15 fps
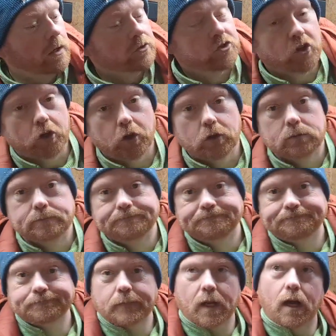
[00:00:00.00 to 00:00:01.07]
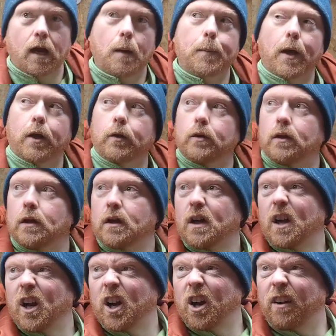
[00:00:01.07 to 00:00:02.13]
soil, about
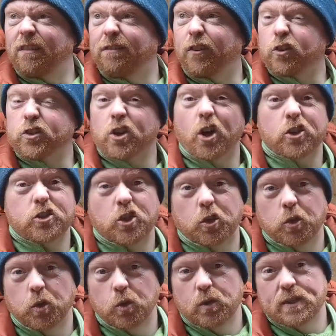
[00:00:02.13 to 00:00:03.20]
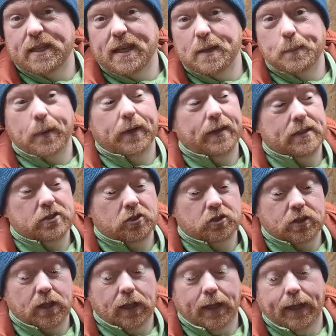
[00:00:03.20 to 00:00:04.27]
a foot or two deep, and it's
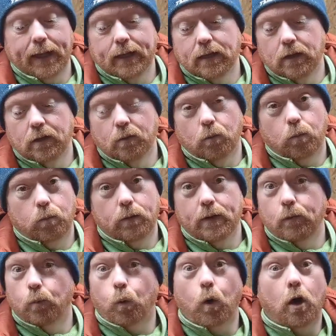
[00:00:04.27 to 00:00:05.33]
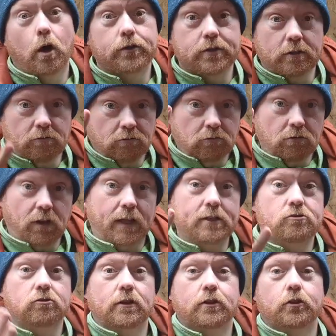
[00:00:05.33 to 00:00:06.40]
just clay, and the water
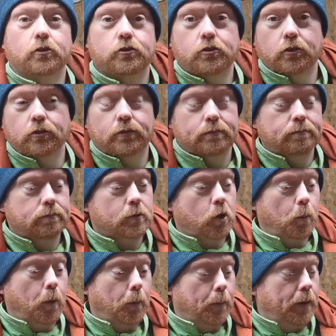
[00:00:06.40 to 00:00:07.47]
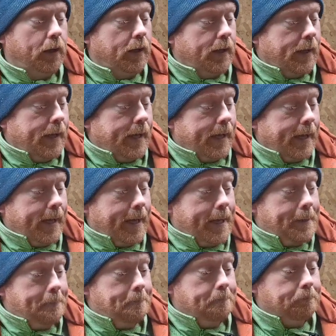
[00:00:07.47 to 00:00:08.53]
literally does just come up.
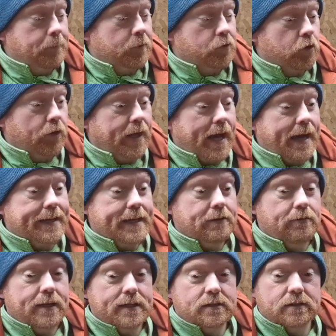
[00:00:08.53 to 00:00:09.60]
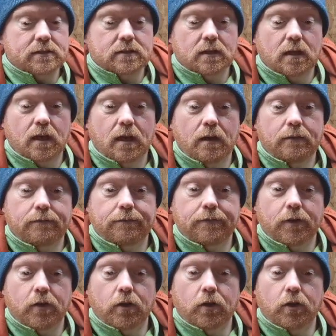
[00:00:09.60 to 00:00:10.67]
So the idea is
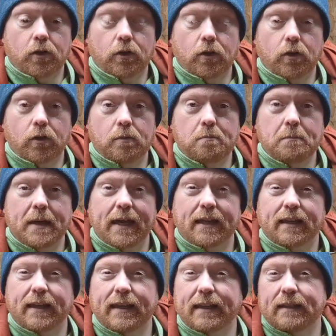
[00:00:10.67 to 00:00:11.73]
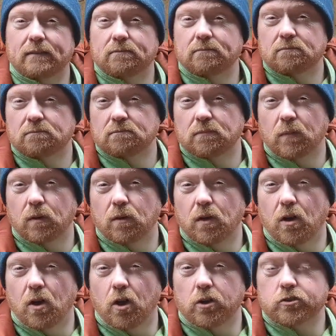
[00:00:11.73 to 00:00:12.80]
for mainly
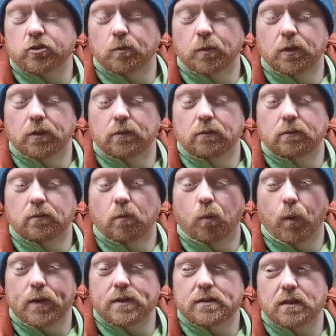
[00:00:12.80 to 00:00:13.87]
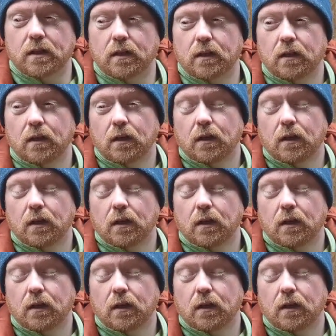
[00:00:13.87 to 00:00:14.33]
autumn and winter